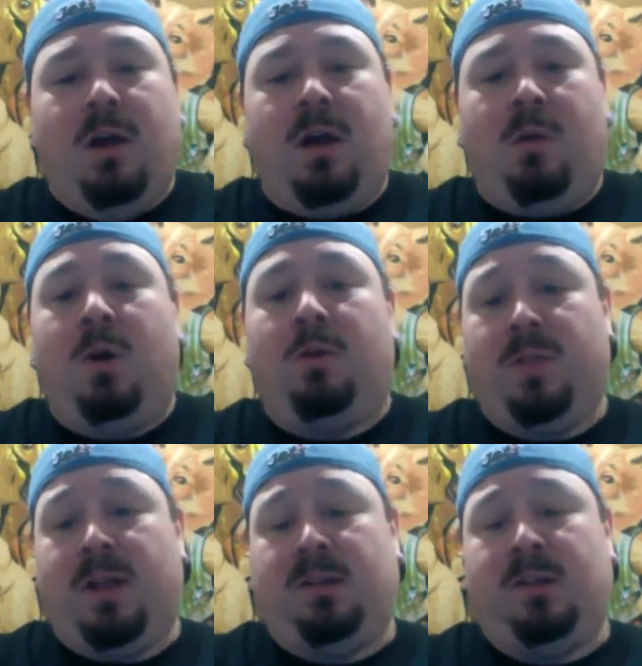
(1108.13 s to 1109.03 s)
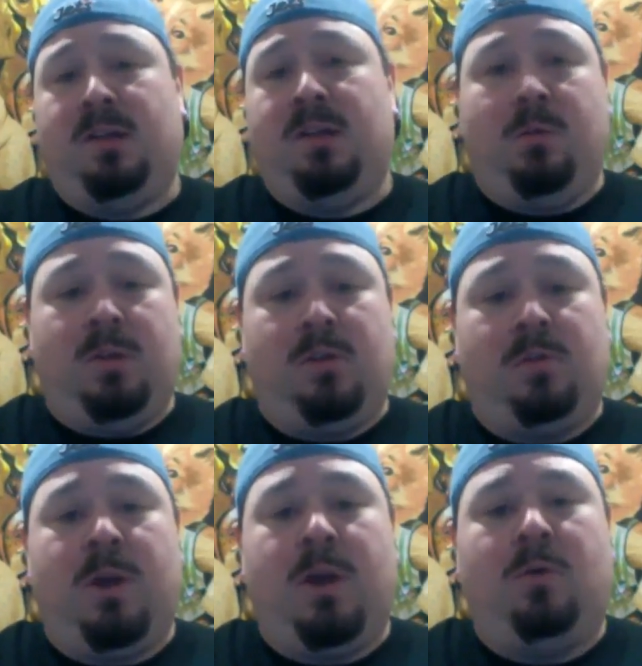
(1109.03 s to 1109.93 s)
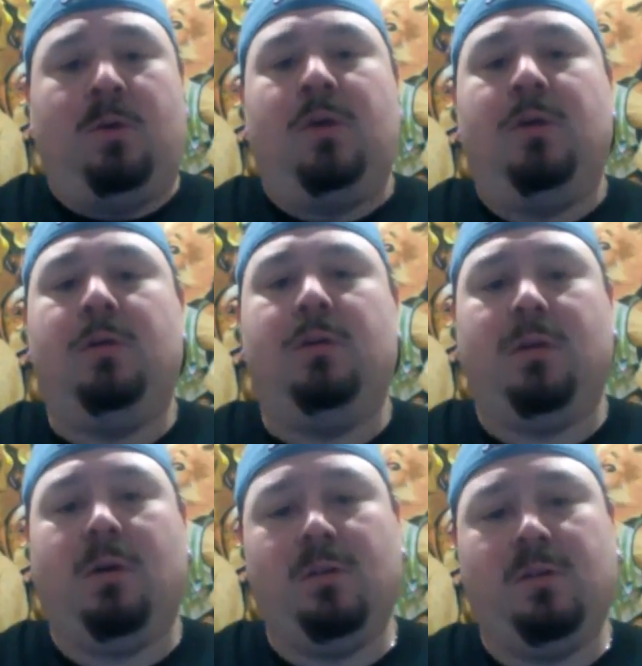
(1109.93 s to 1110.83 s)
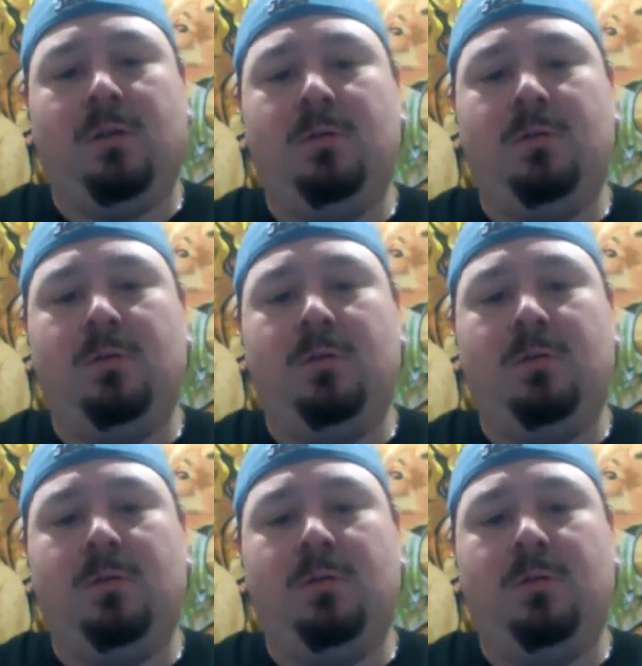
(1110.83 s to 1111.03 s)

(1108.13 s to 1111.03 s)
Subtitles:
Watch for that to continue in this round. Also,